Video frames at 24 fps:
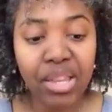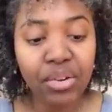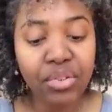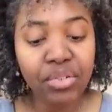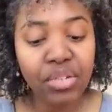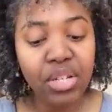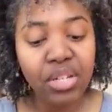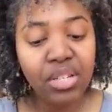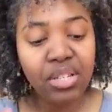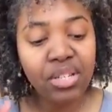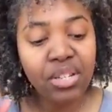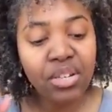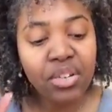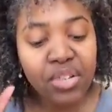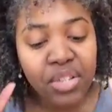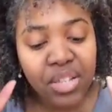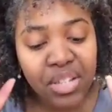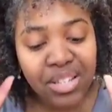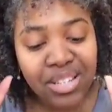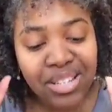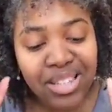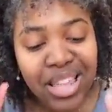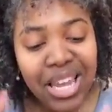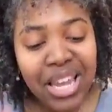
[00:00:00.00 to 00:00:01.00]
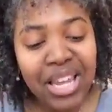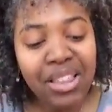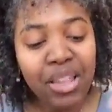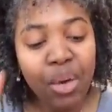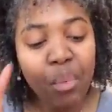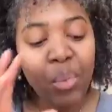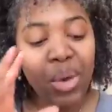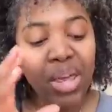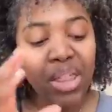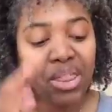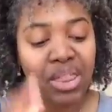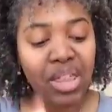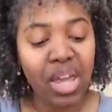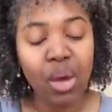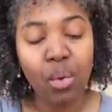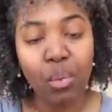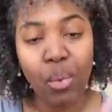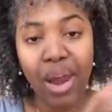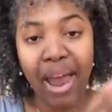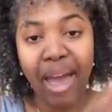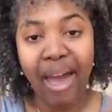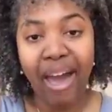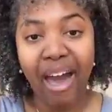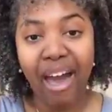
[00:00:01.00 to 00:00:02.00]
There's this thing that we think
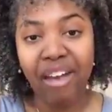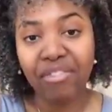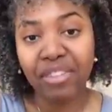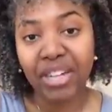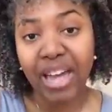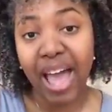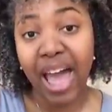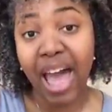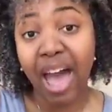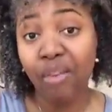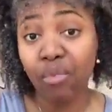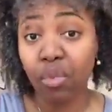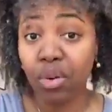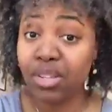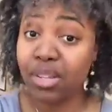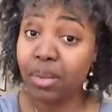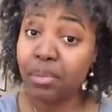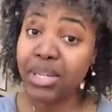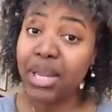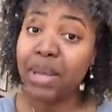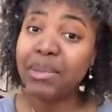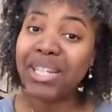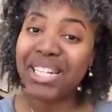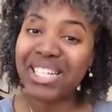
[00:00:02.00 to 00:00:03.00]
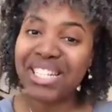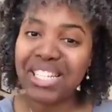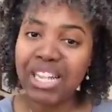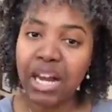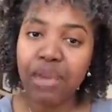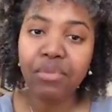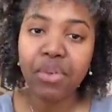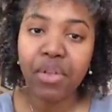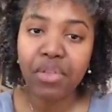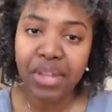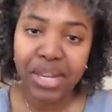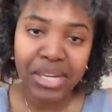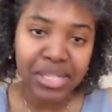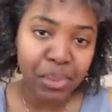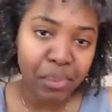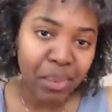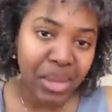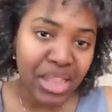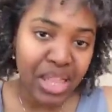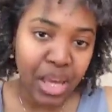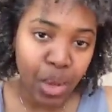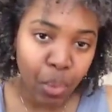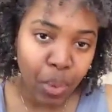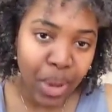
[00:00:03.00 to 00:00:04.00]
we have to have, or sometimes it's several things that
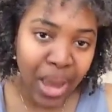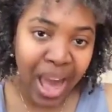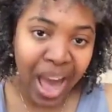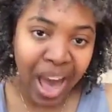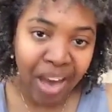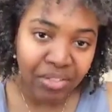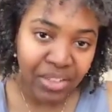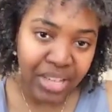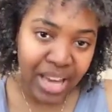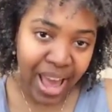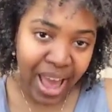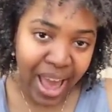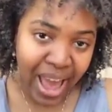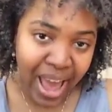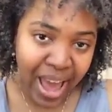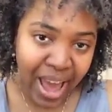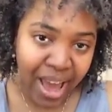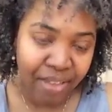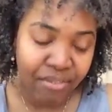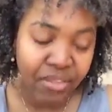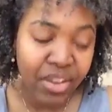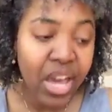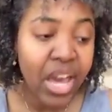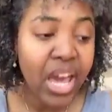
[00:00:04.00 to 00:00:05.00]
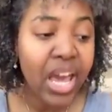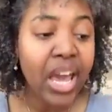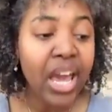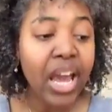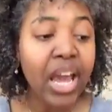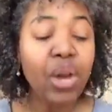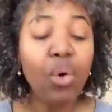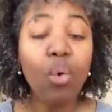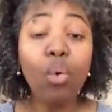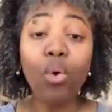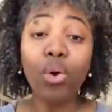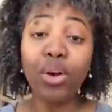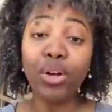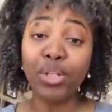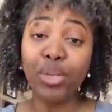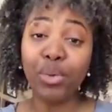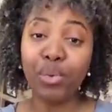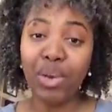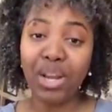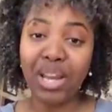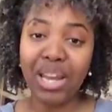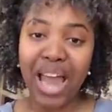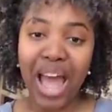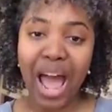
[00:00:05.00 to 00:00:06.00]
we think we have to have in order
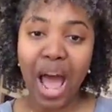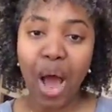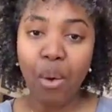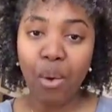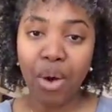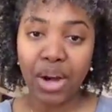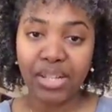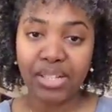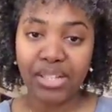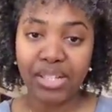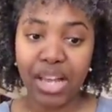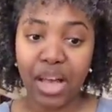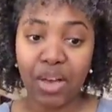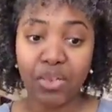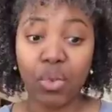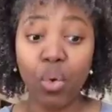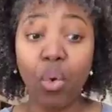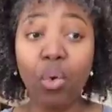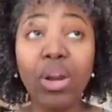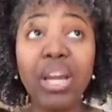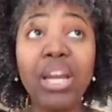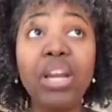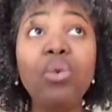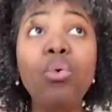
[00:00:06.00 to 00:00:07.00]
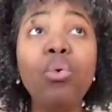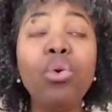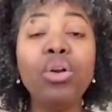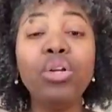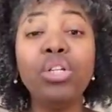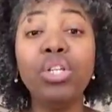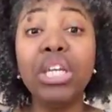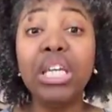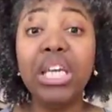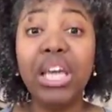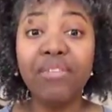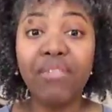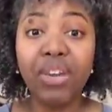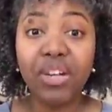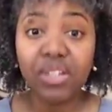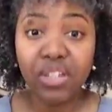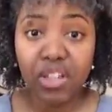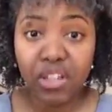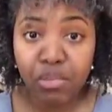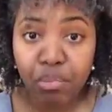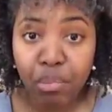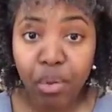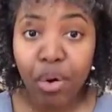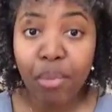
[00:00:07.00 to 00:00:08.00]
to allow ourselves, or in order to give
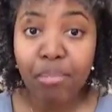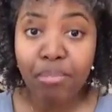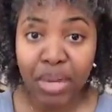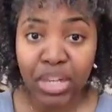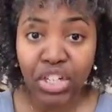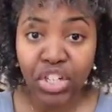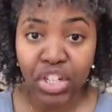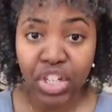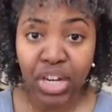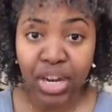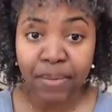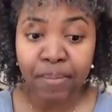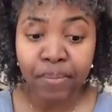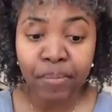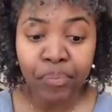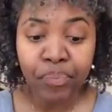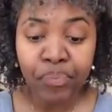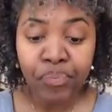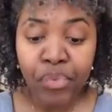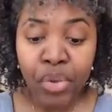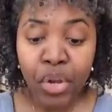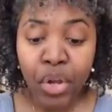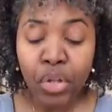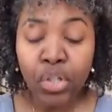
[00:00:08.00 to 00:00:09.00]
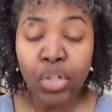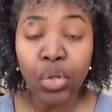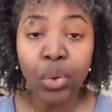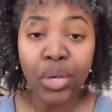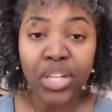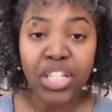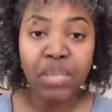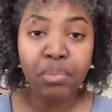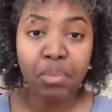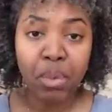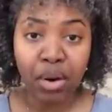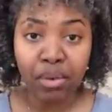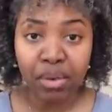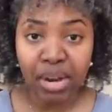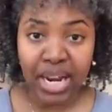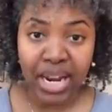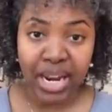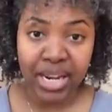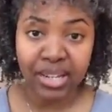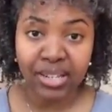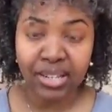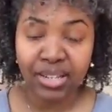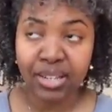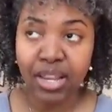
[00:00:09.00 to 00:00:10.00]
ourselves permission to
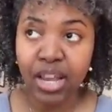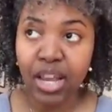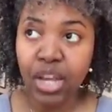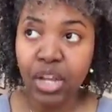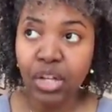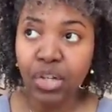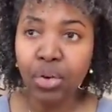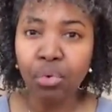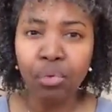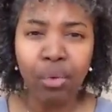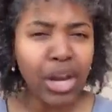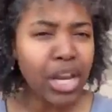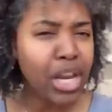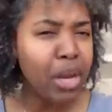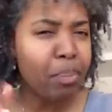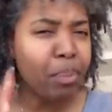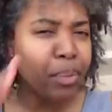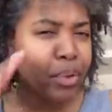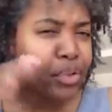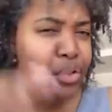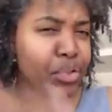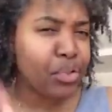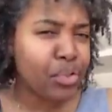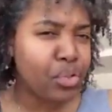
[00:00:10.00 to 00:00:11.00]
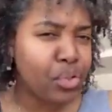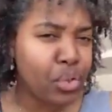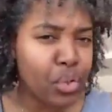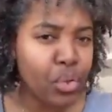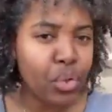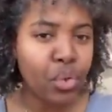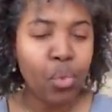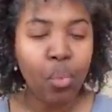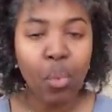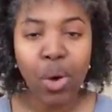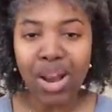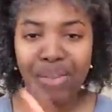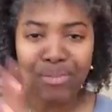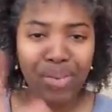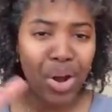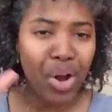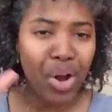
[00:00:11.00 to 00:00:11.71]
experience, to really pursue whatever